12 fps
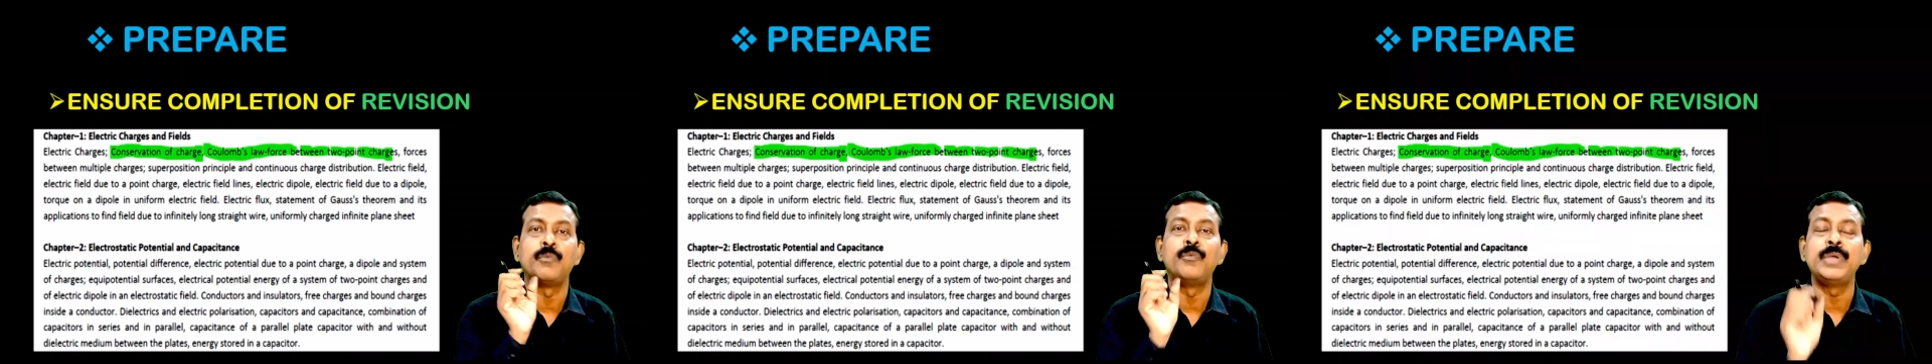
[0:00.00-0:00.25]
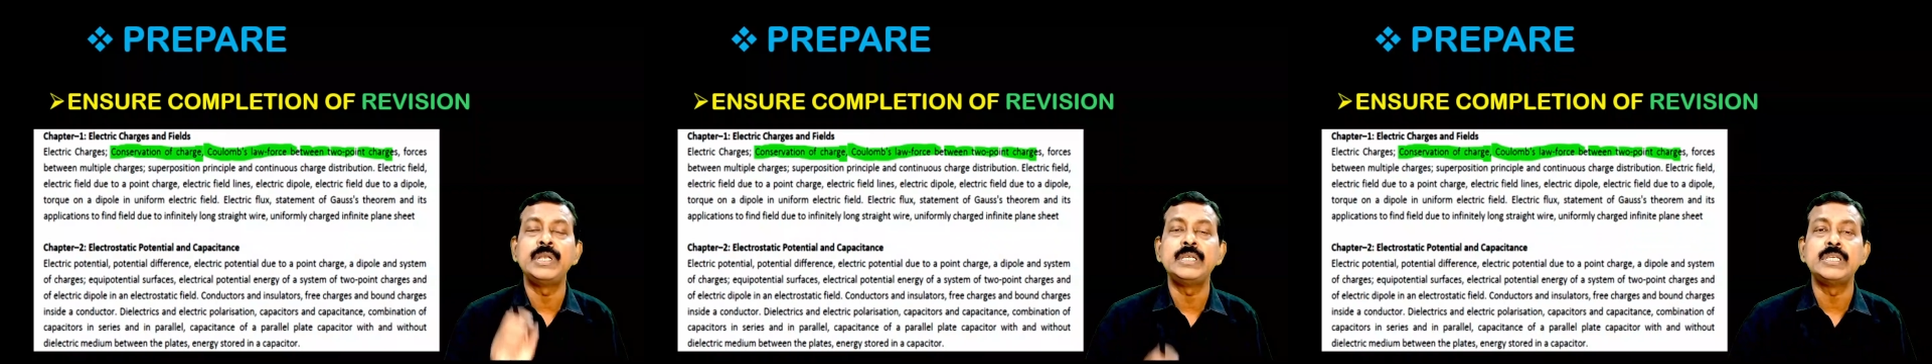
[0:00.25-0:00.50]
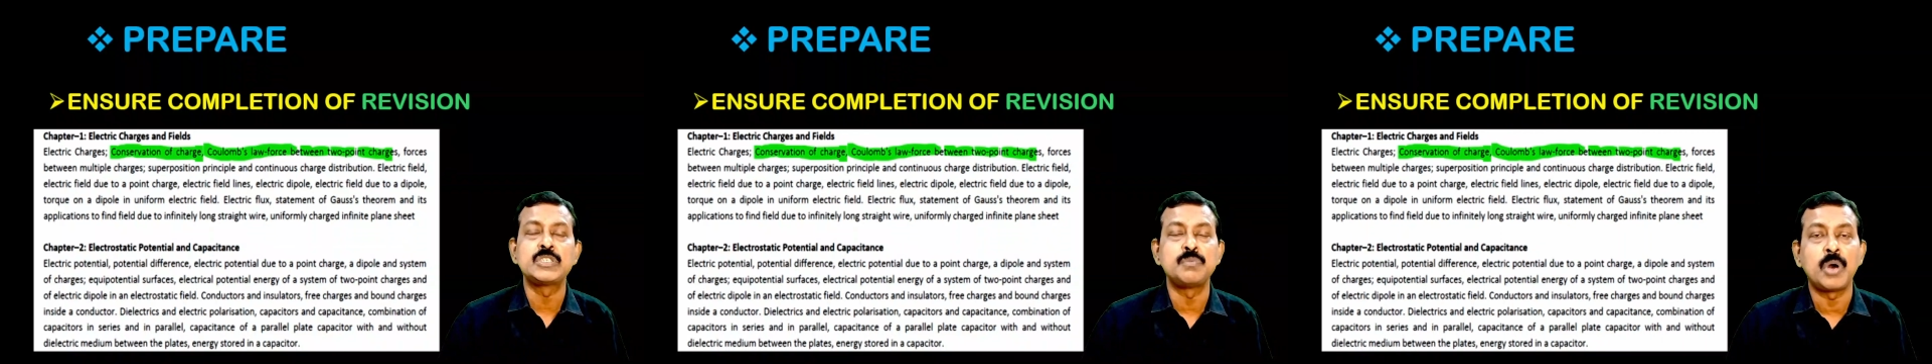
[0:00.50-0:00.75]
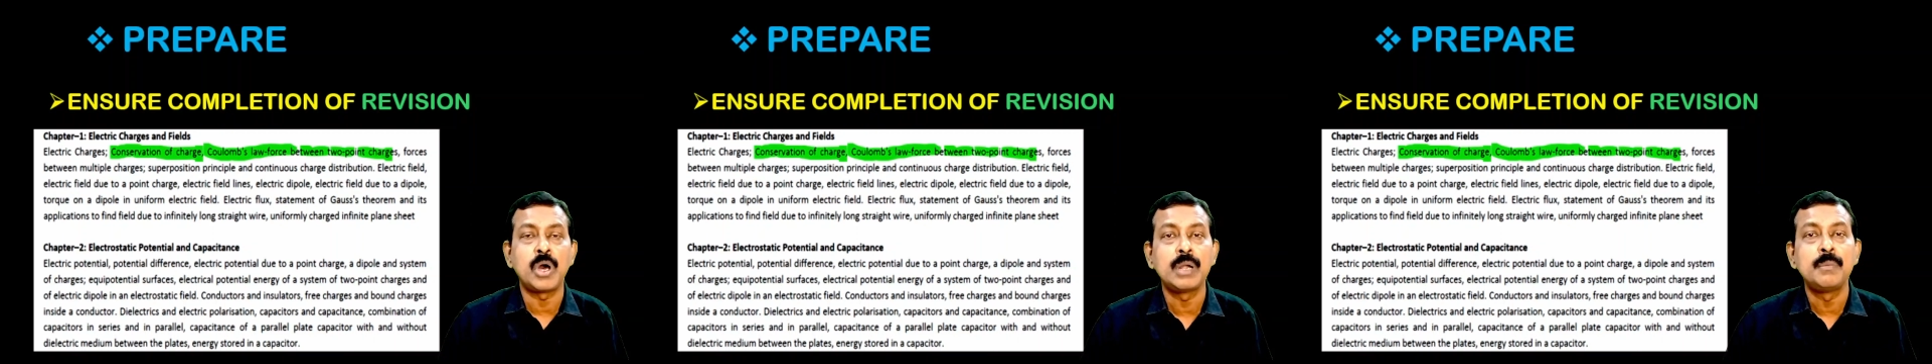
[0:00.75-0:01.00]
any
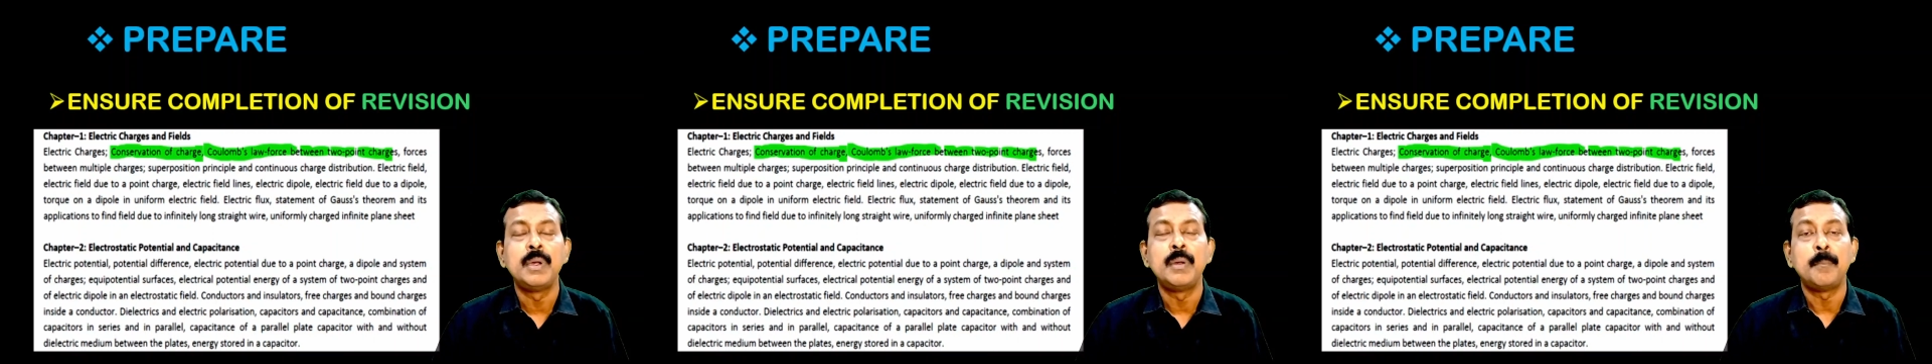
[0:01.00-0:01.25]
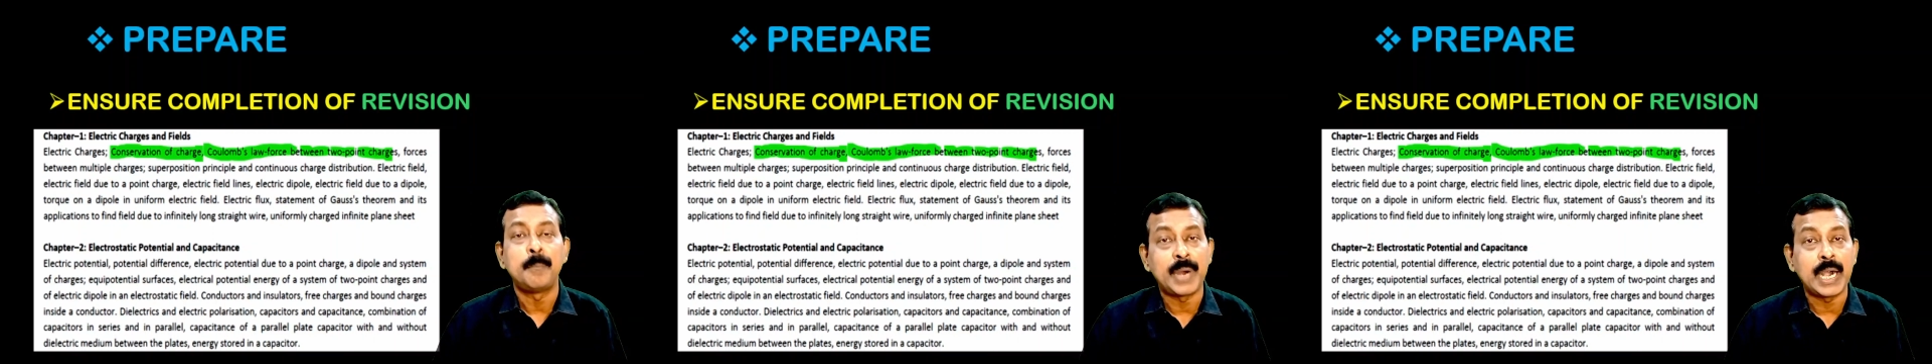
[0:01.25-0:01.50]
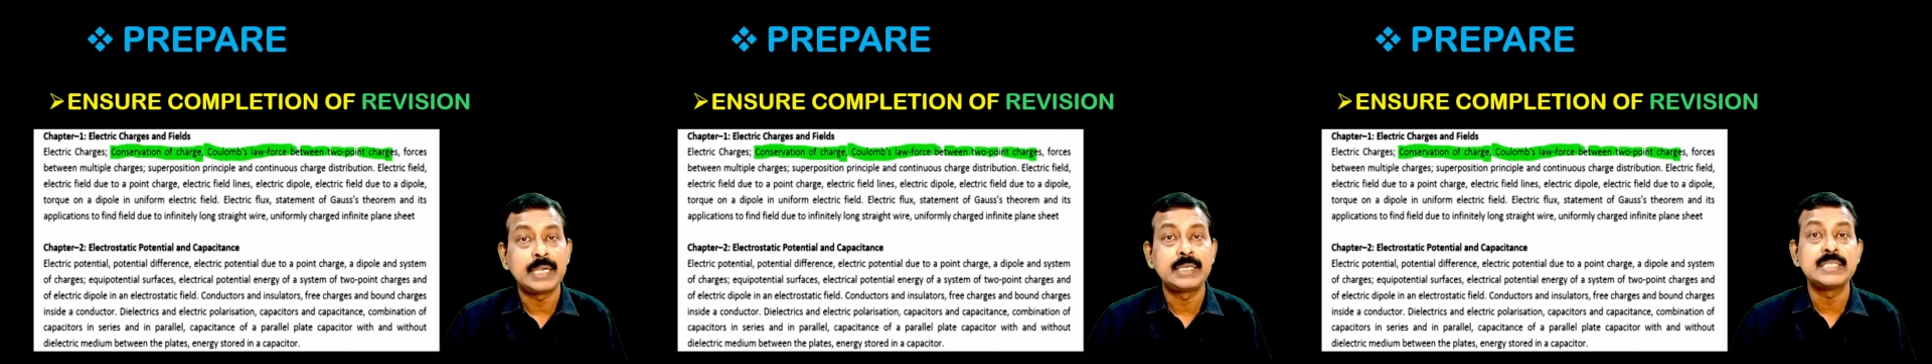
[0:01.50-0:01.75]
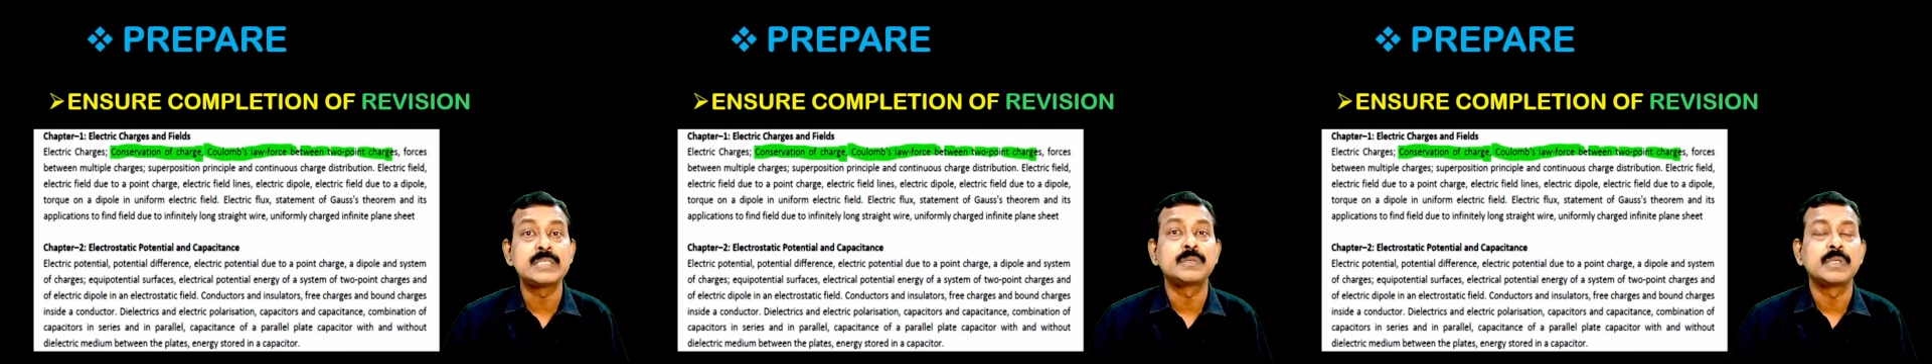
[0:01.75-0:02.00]
small part
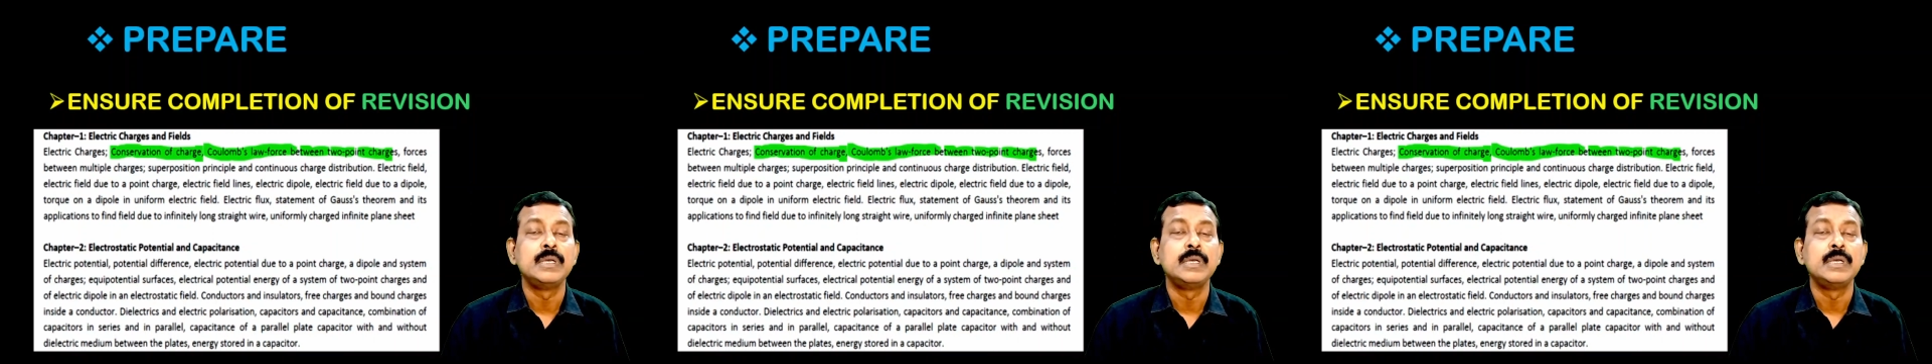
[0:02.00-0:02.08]
is